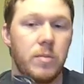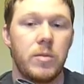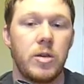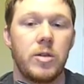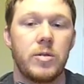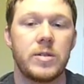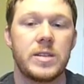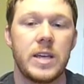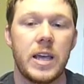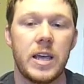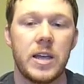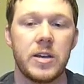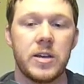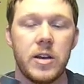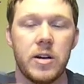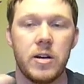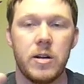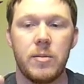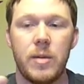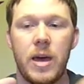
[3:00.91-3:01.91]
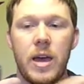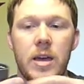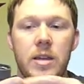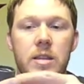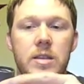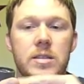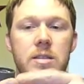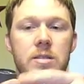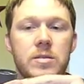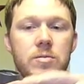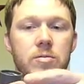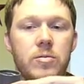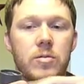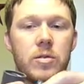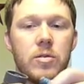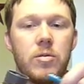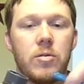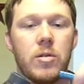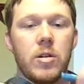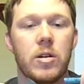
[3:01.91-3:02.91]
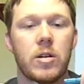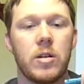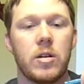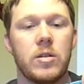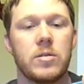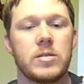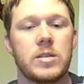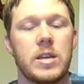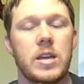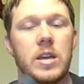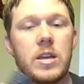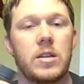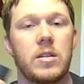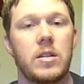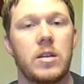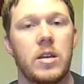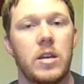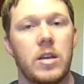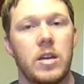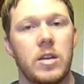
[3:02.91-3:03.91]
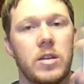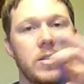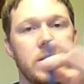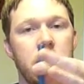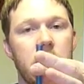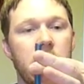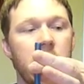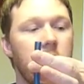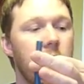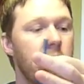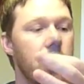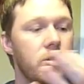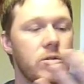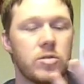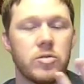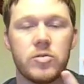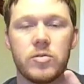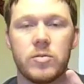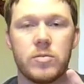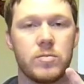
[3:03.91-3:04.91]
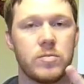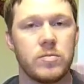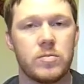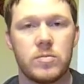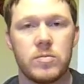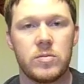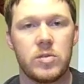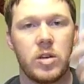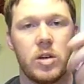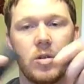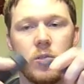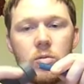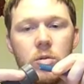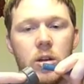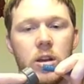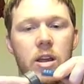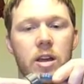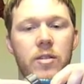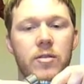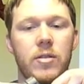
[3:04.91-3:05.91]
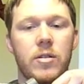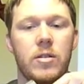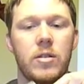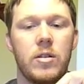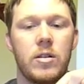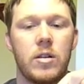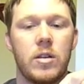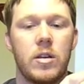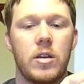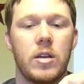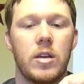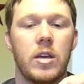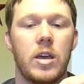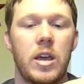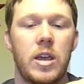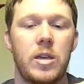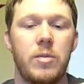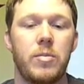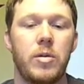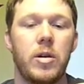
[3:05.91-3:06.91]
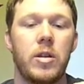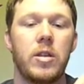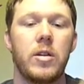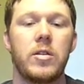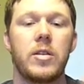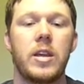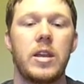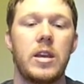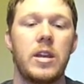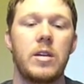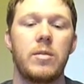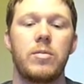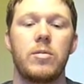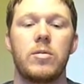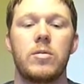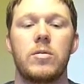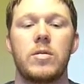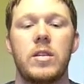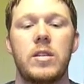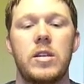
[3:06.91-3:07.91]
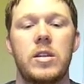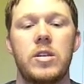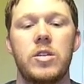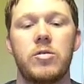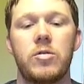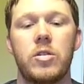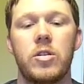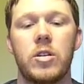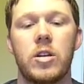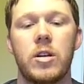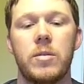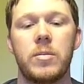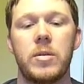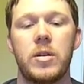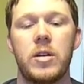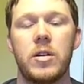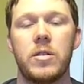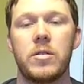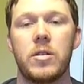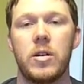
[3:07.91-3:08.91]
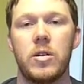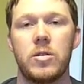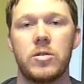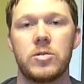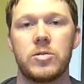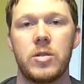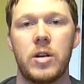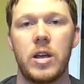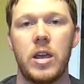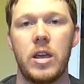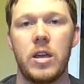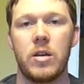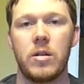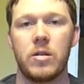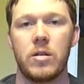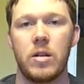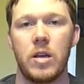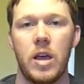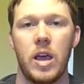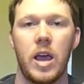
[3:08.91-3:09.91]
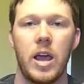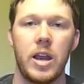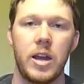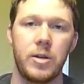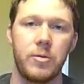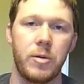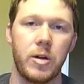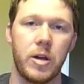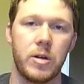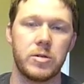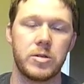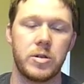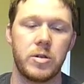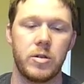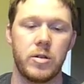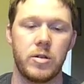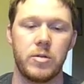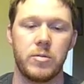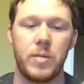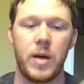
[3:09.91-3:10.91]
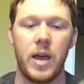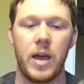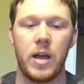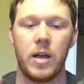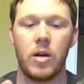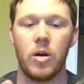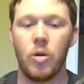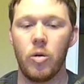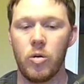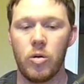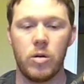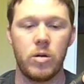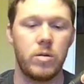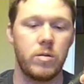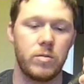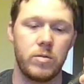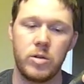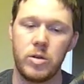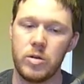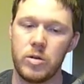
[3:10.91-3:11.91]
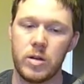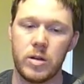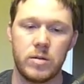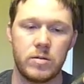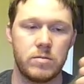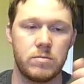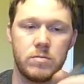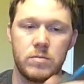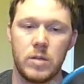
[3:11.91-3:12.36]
you would take a dirty bag, this is where the water goes in, take a hose from, whatever, and you put it on that nipple, and then you would hook up another hose right here, and it would go to your other bag. Or you could